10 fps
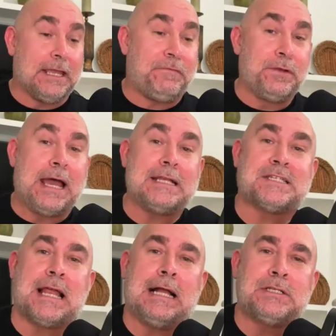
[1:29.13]
if you're not a
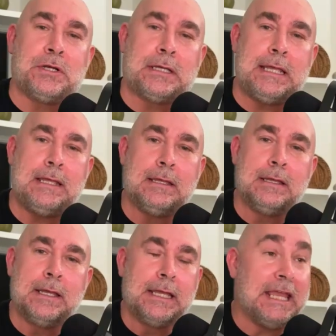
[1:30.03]
stock junkie,
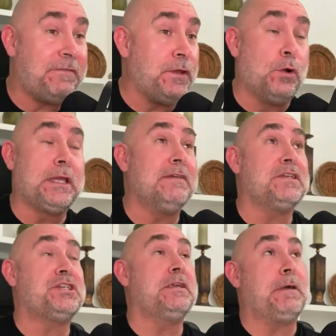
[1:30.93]
if you don't give a
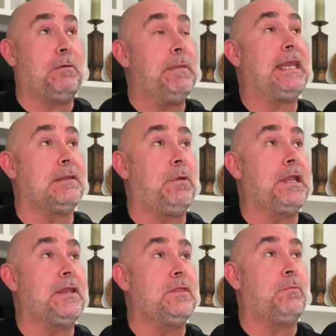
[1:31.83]
shit about making
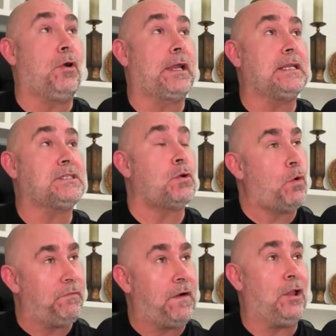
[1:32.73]
money in the markets
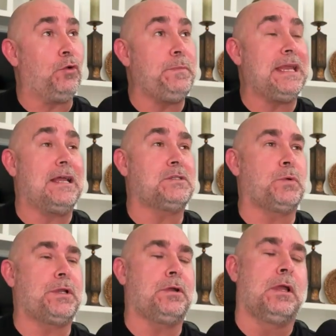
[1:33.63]
or following me on
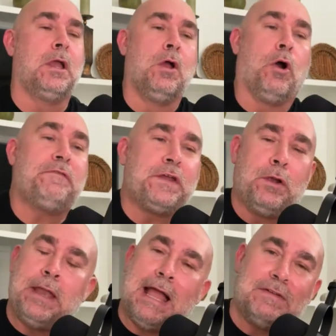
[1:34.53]
Twitter, or if you
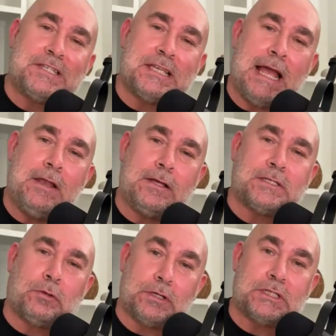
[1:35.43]
don't have a side
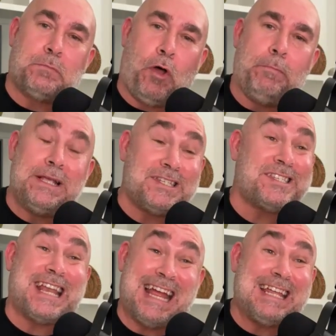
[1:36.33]
hustle or a small
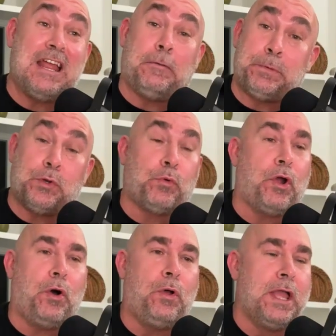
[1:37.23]
business that I can help you
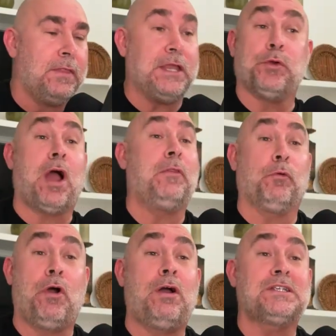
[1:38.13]
grow, then you're on the
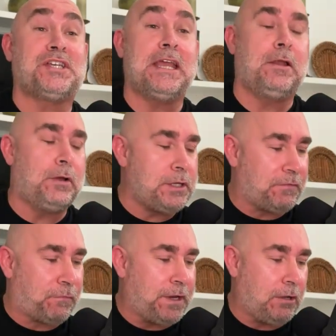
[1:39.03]
wrong channel and
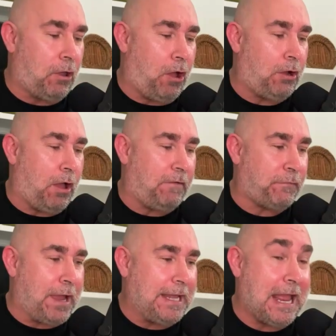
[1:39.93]
you're free to log off
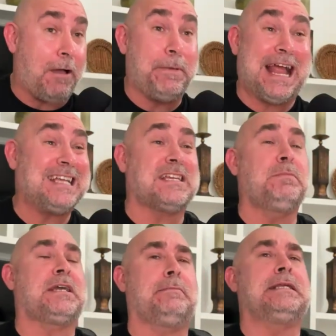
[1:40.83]
right now. But as
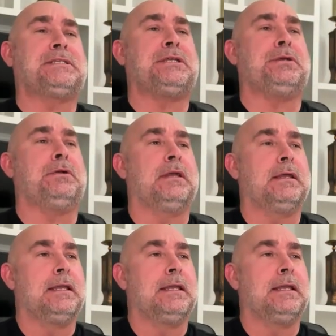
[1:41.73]
I'm coming to you